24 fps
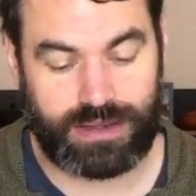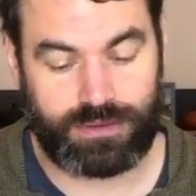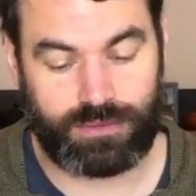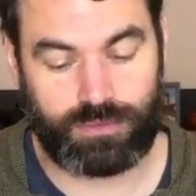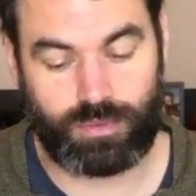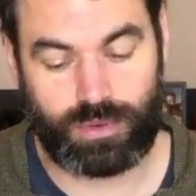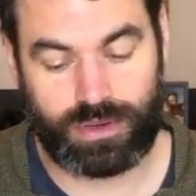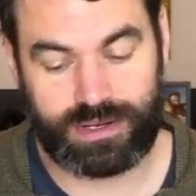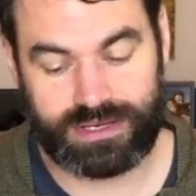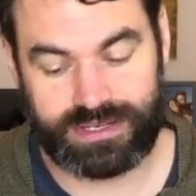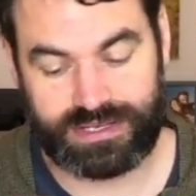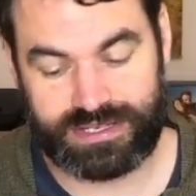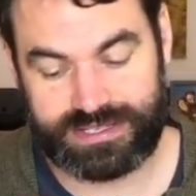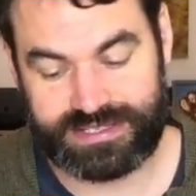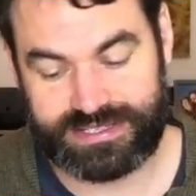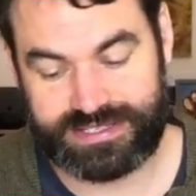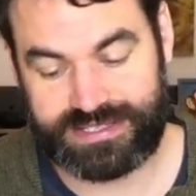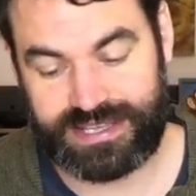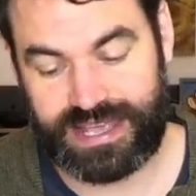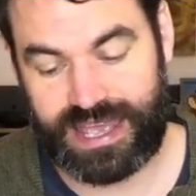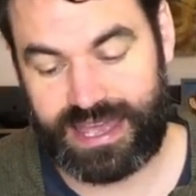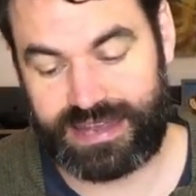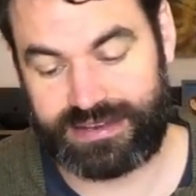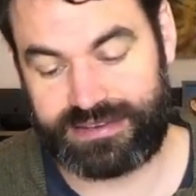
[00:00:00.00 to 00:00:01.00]
what it is
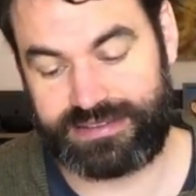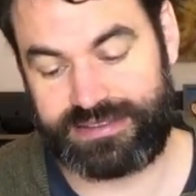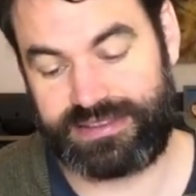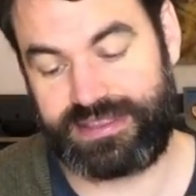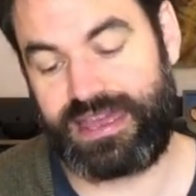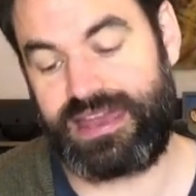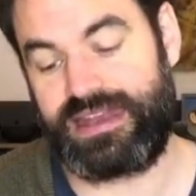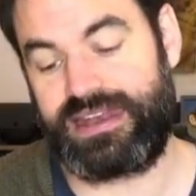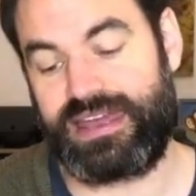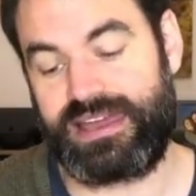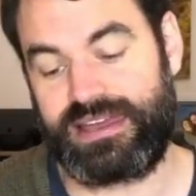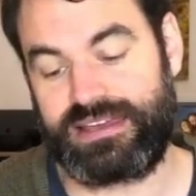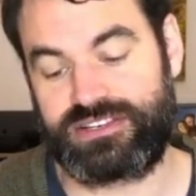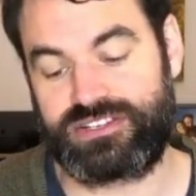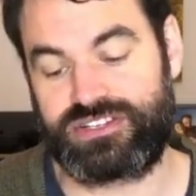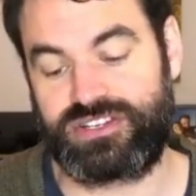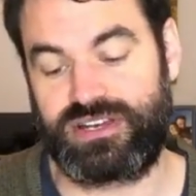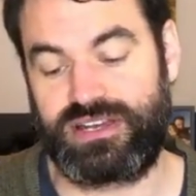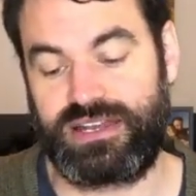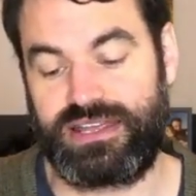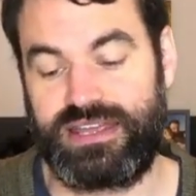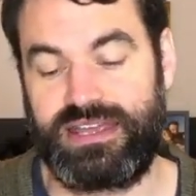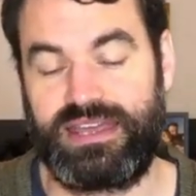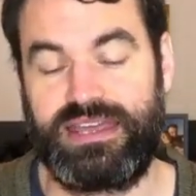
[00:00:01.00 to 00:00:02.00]
said that
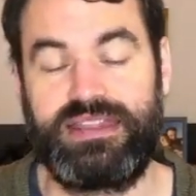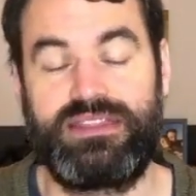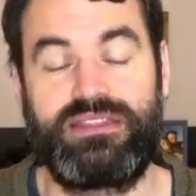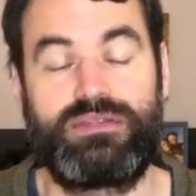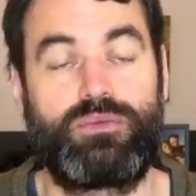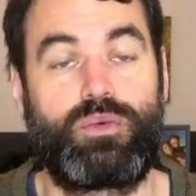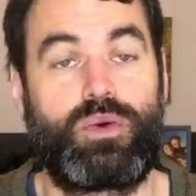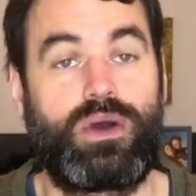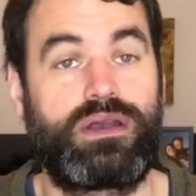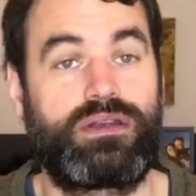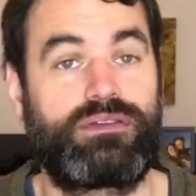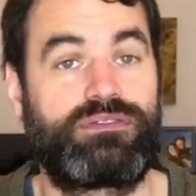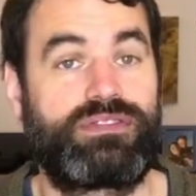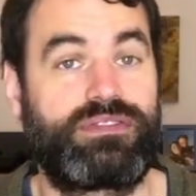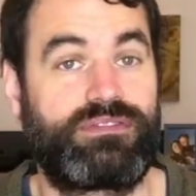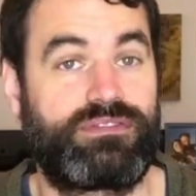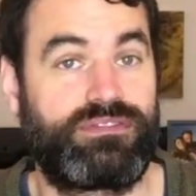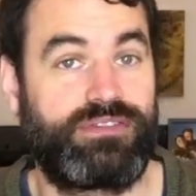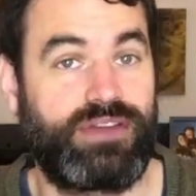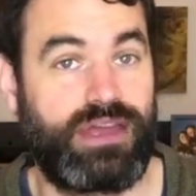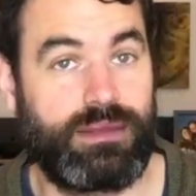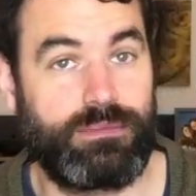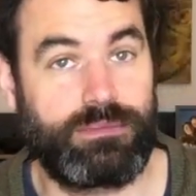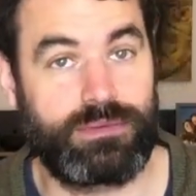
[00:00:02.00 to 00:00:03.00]
actually in one of the
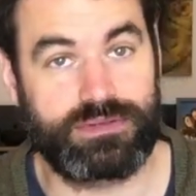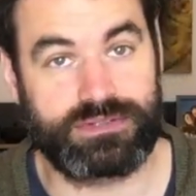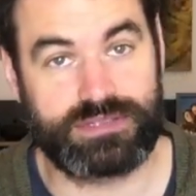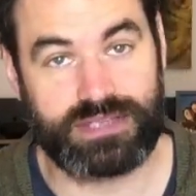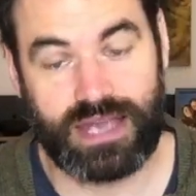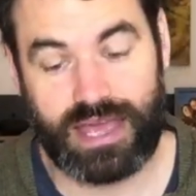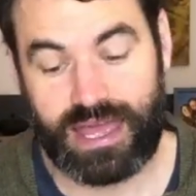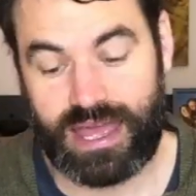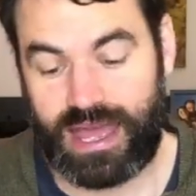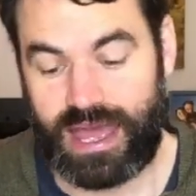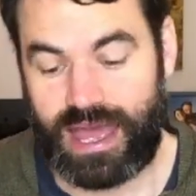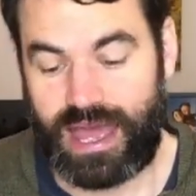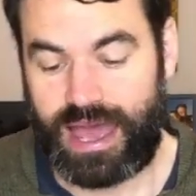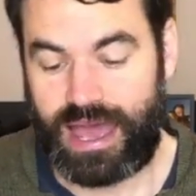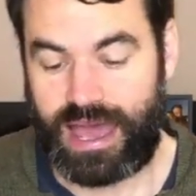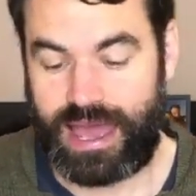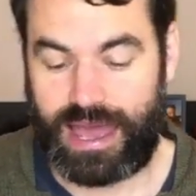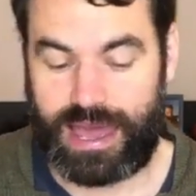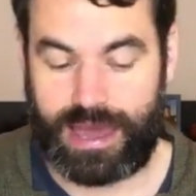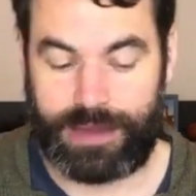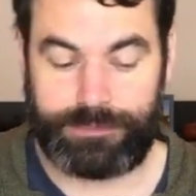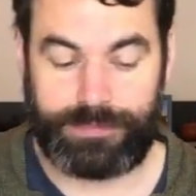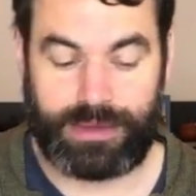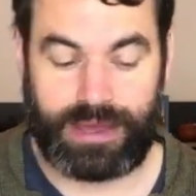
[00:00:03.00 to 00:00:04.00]
fables
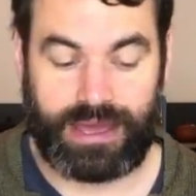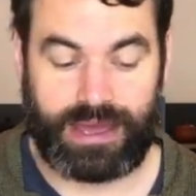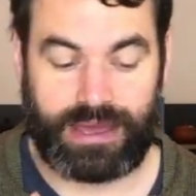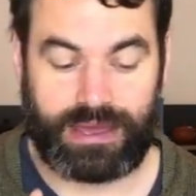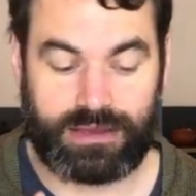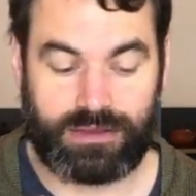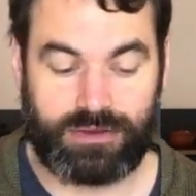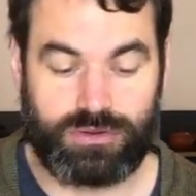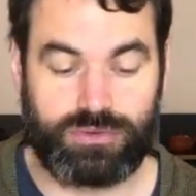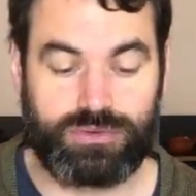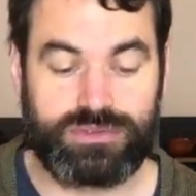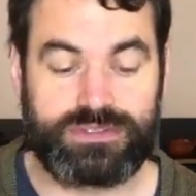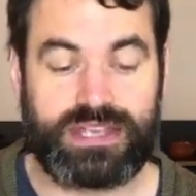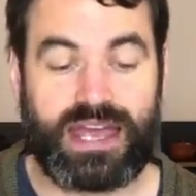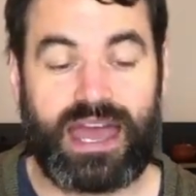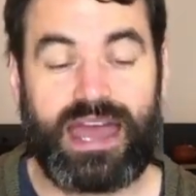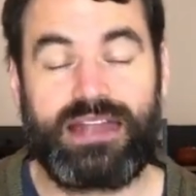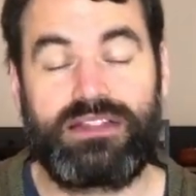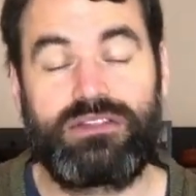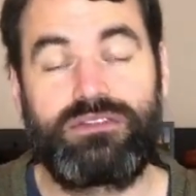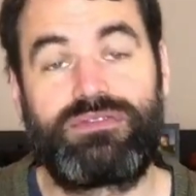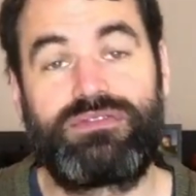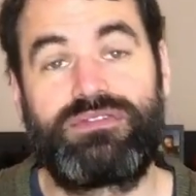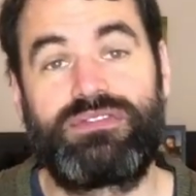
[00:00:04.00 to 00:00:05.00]
a goose
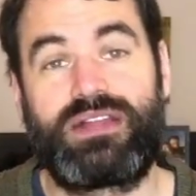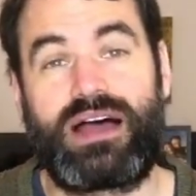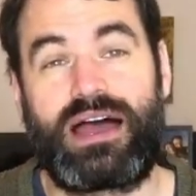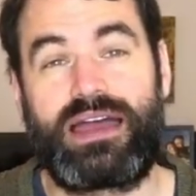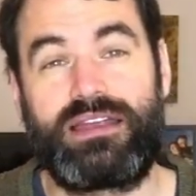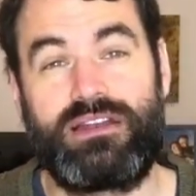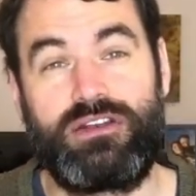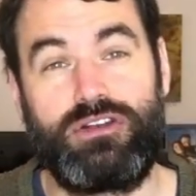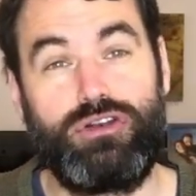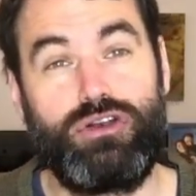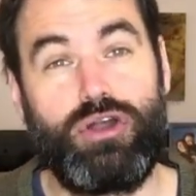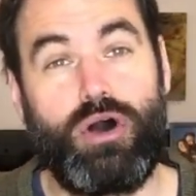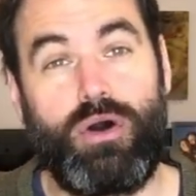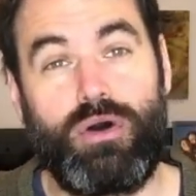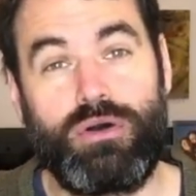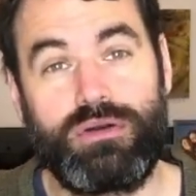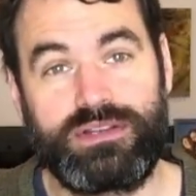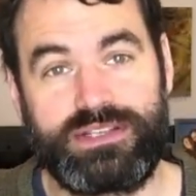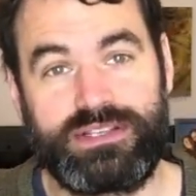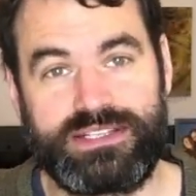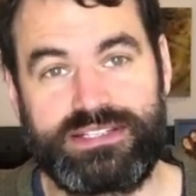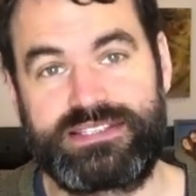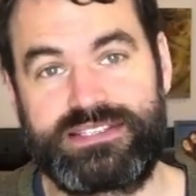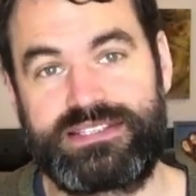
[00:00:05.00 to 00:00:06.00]
had to fly
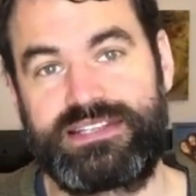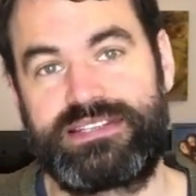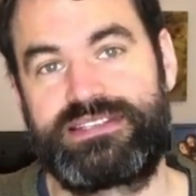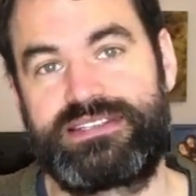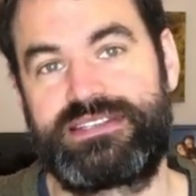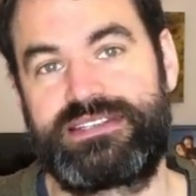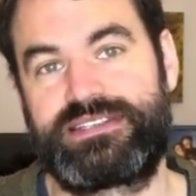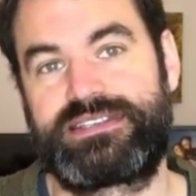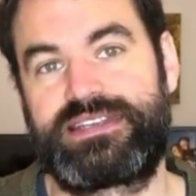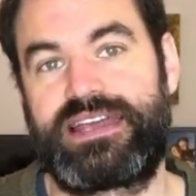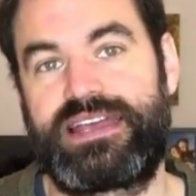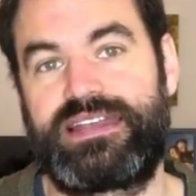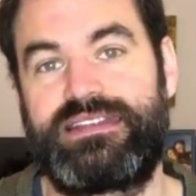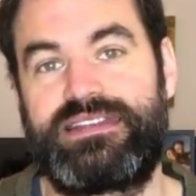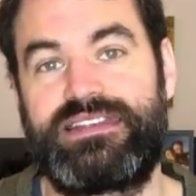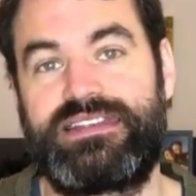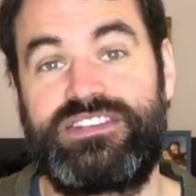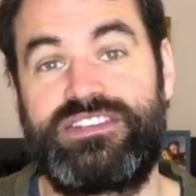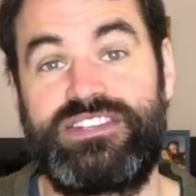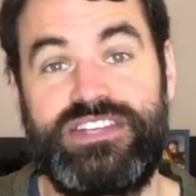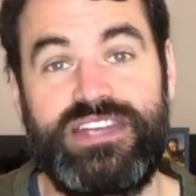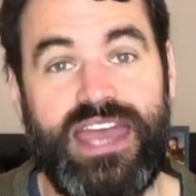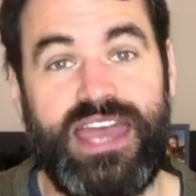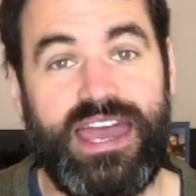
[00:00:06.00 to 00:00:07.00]
long distances, and
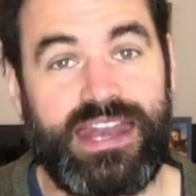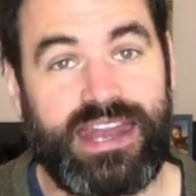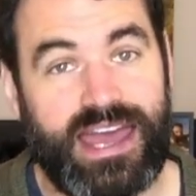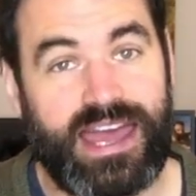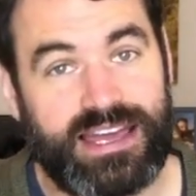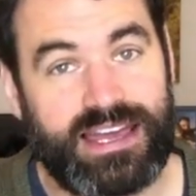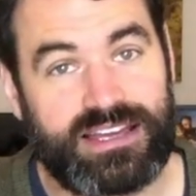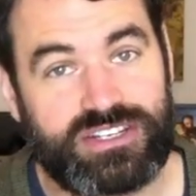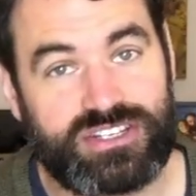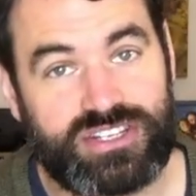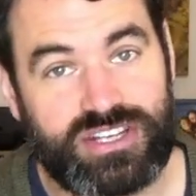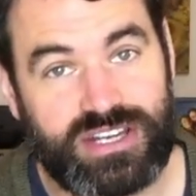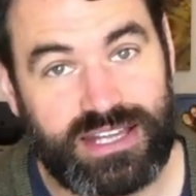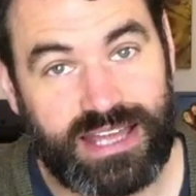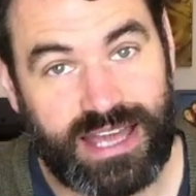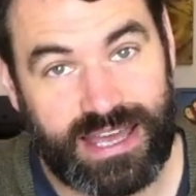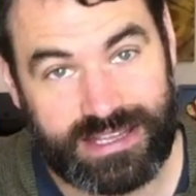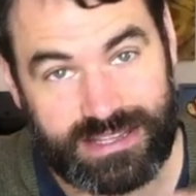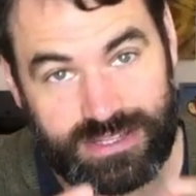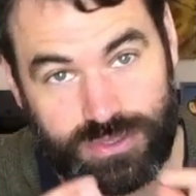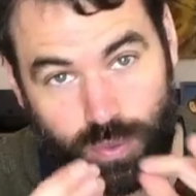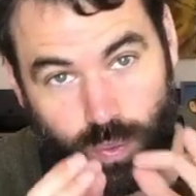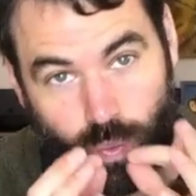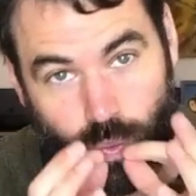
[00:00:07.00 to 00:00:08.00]
she had actually a
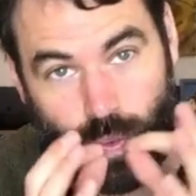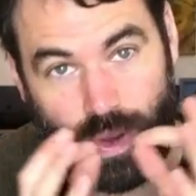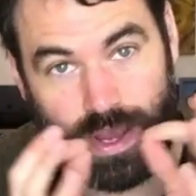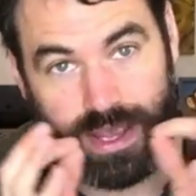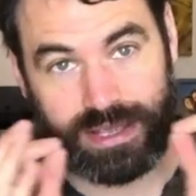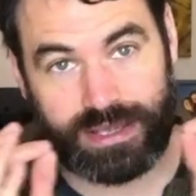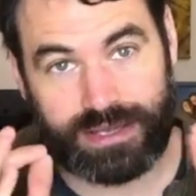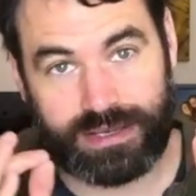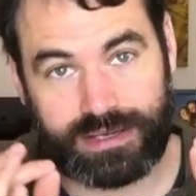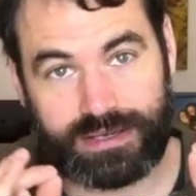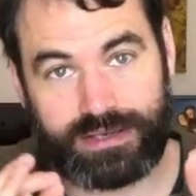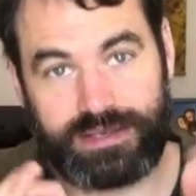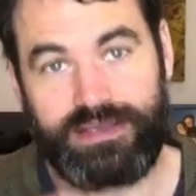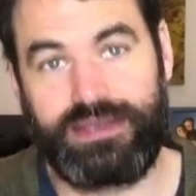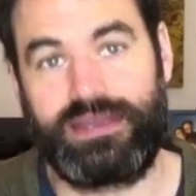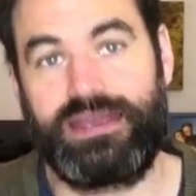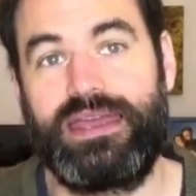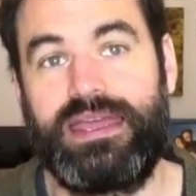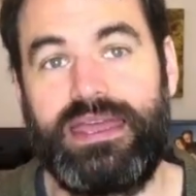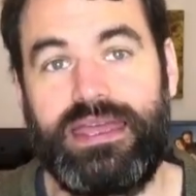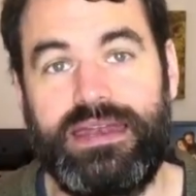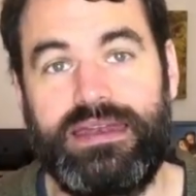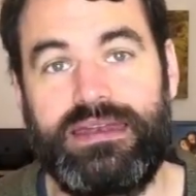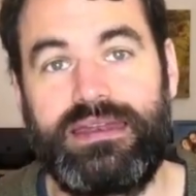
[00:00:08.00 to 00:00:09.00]
twig
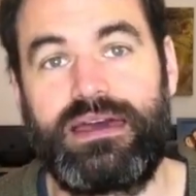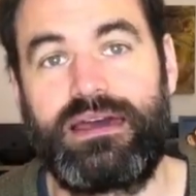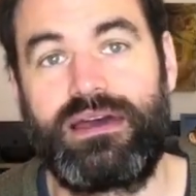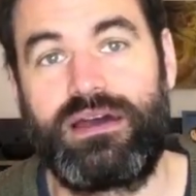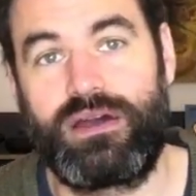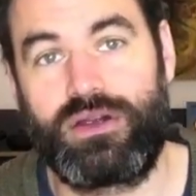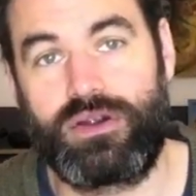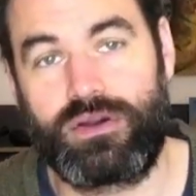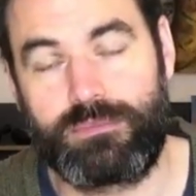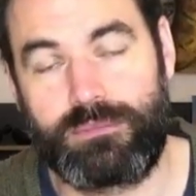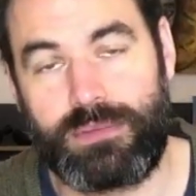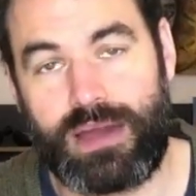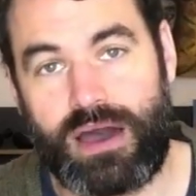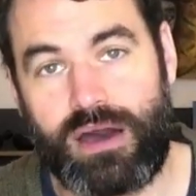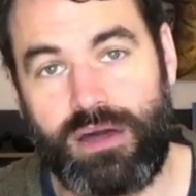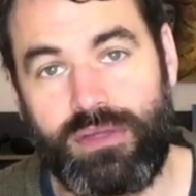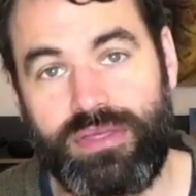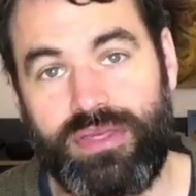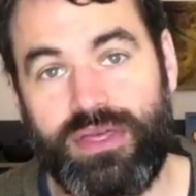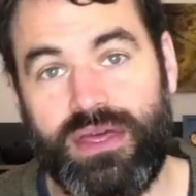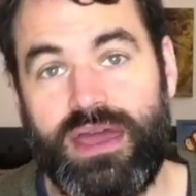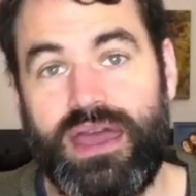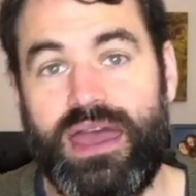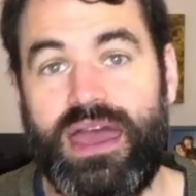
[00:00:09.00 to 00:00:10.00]
in her
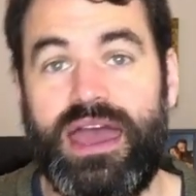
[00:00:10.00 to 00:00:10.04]
mouth,